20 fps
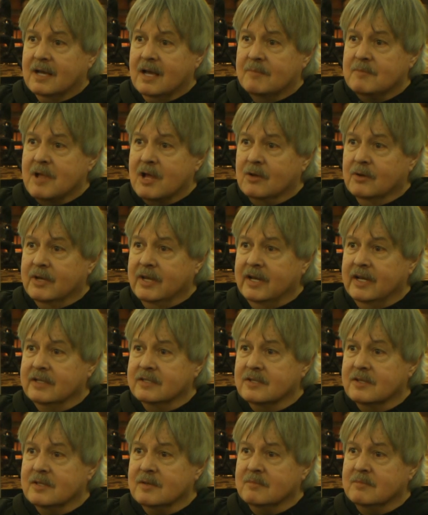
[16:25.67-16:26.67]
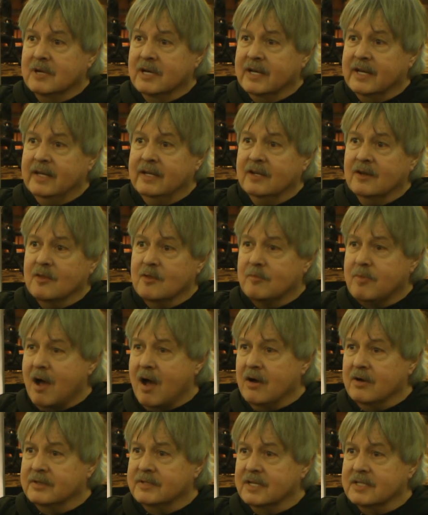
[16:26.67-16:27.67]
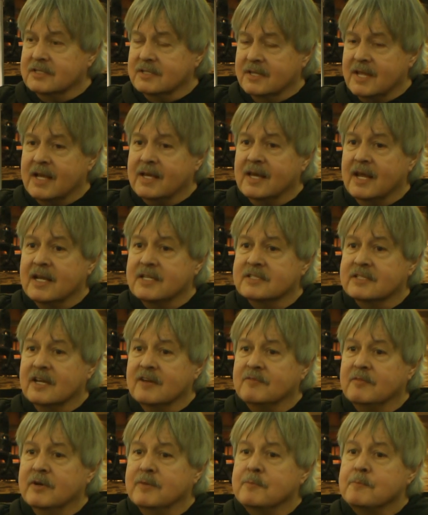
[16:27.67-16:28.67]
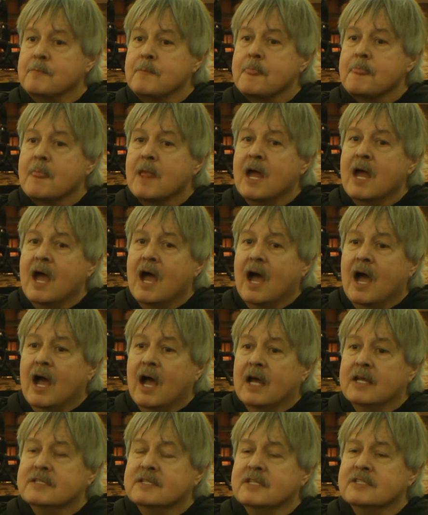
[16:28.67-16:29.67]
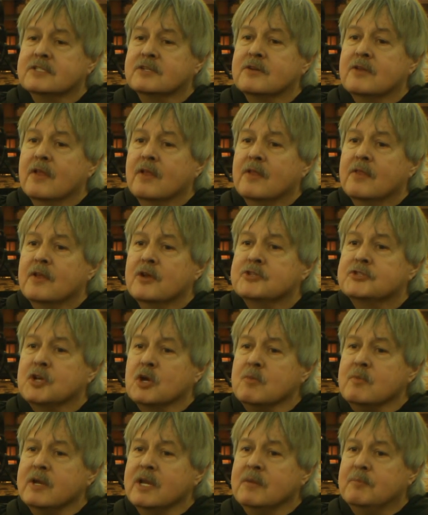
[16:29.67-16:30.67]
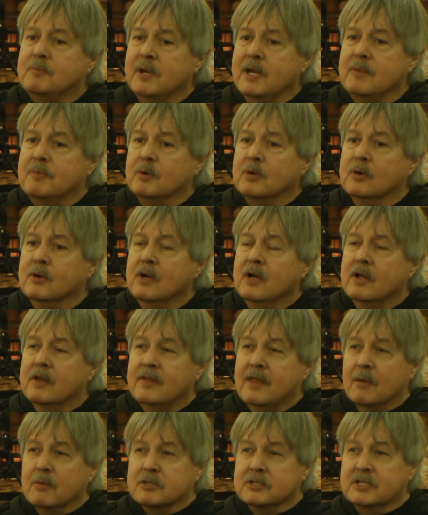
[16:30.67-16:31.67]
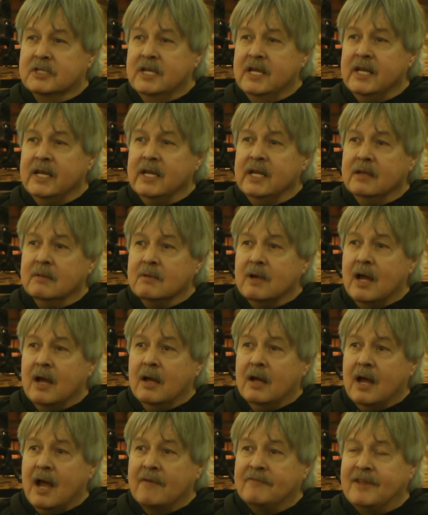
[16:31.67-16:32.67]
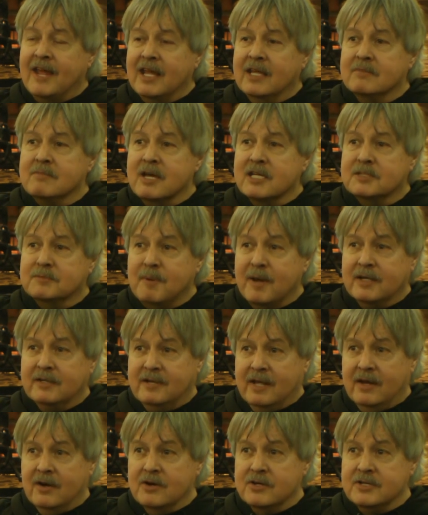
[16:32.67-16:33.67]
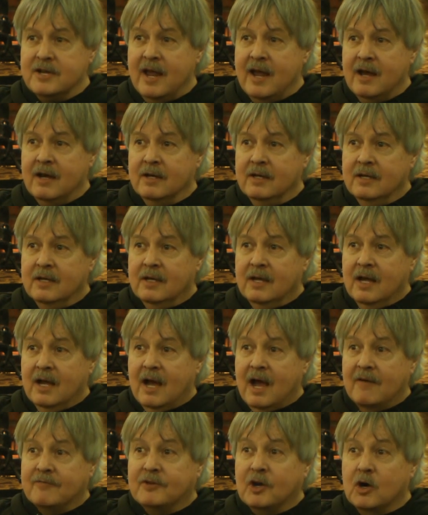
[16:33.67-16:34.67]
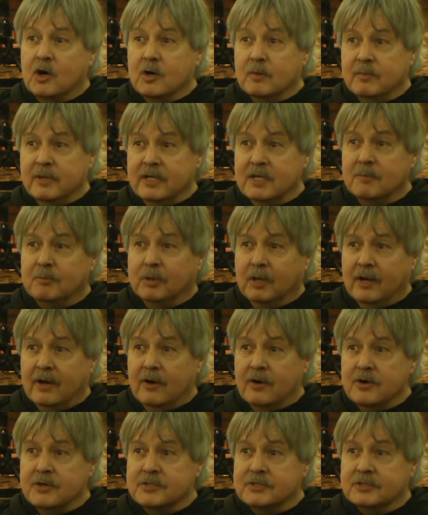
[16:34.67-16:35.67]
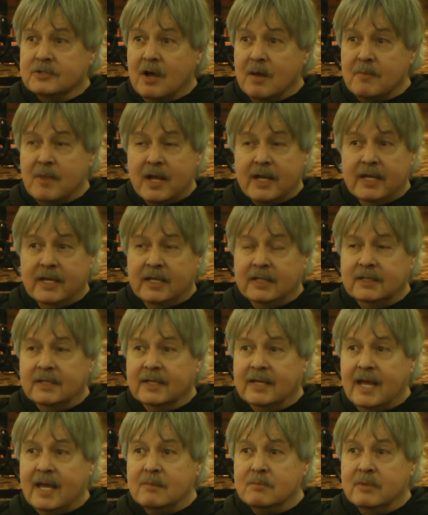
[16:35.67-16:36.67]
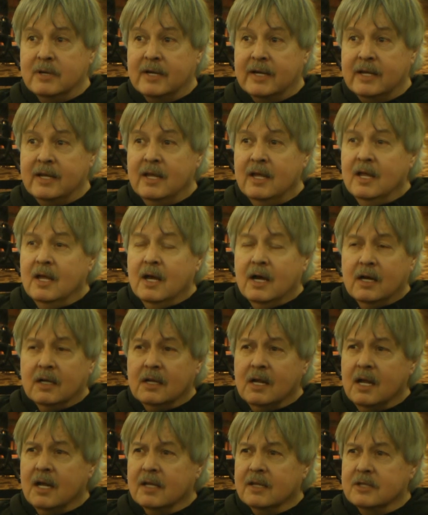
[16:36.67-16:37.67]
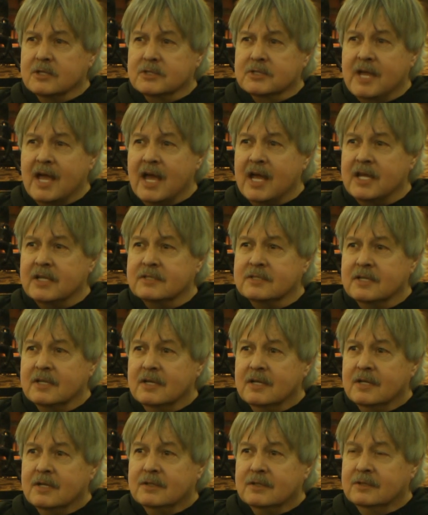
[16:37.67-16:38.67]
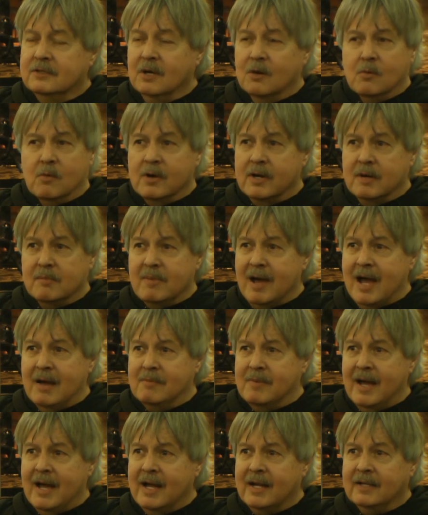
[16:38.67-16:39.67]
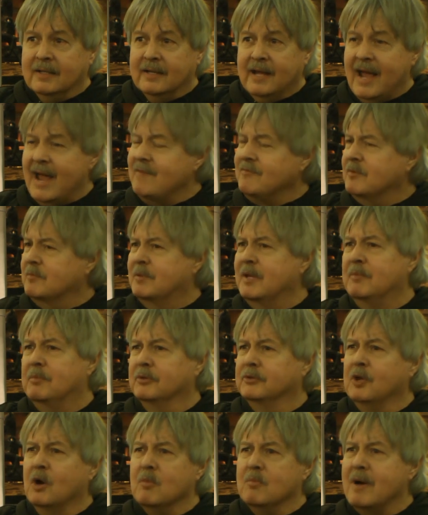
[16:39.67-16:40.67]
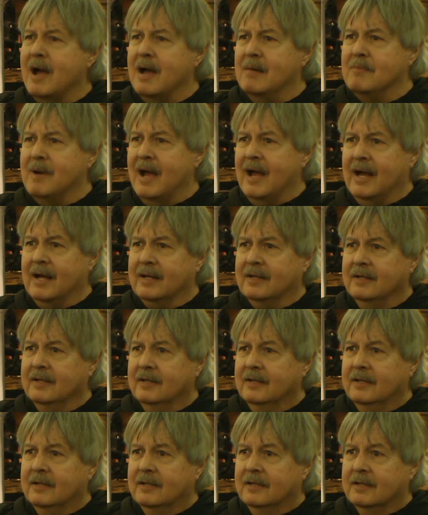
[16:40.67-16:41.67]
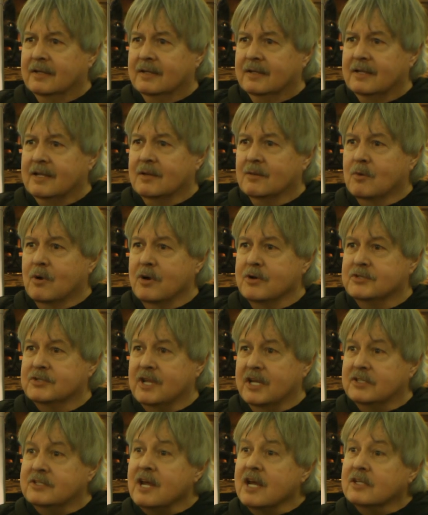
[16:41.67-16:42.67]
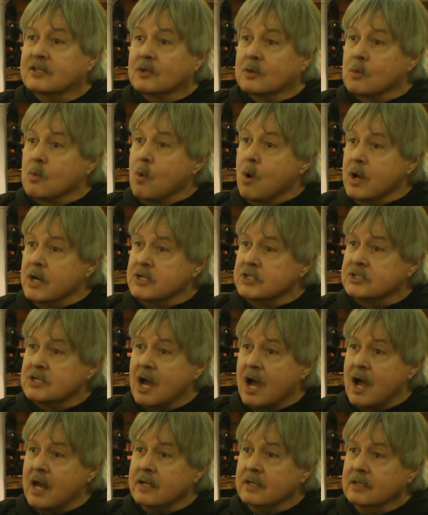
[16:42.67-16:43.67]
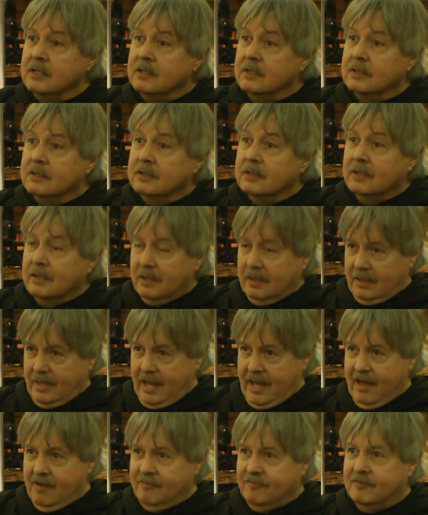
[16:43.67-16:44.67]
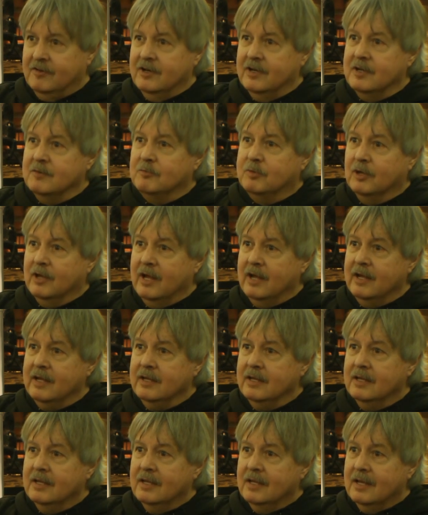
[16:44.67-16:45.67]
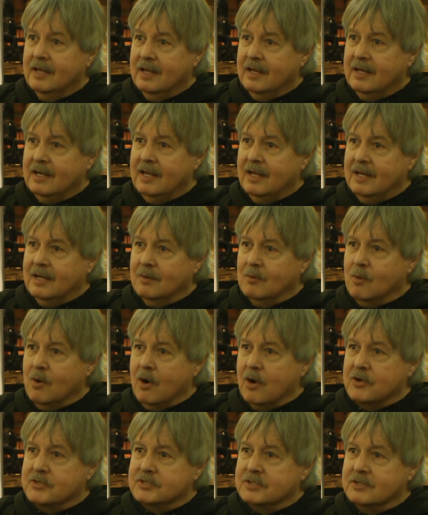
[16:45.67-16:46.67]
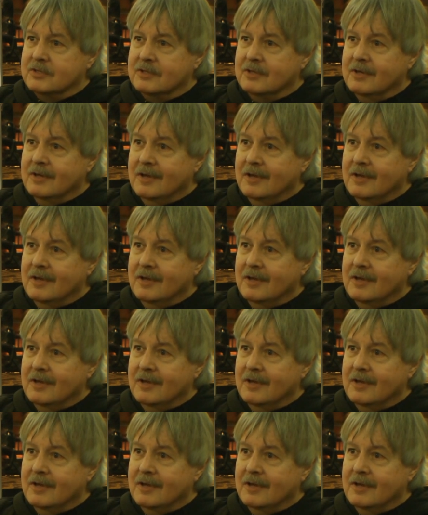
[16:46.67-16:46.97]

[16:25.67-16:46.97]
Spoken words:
I'm not going to get into the money, you know, the politics or that kind of stuff, but since there's so many people that was getting, I've taken my spectators now, I've turned them into players, so I'm not getting the gate money. A lot of those guys don't want to buy back. Half the people don't buy back. In other words, they take their one shot, have fun and play, and it works.